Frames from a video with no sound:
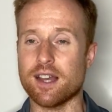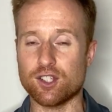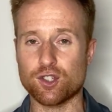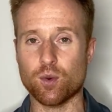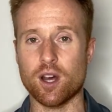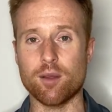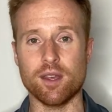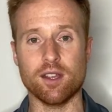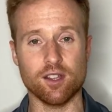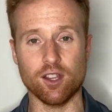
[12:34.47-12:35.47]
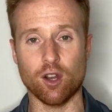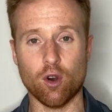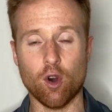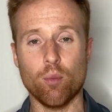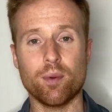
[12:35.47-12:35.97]
I just want to be, you
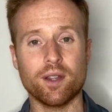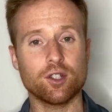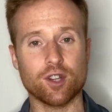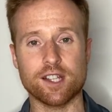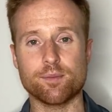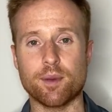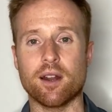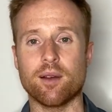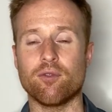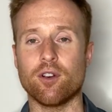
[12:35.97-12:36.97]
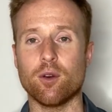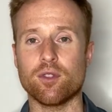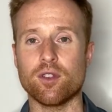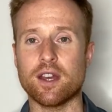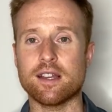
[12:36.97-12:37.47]
know, open, transparent, upfront
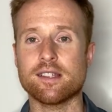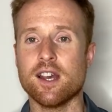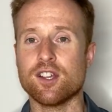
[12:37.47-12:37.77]
with you guys,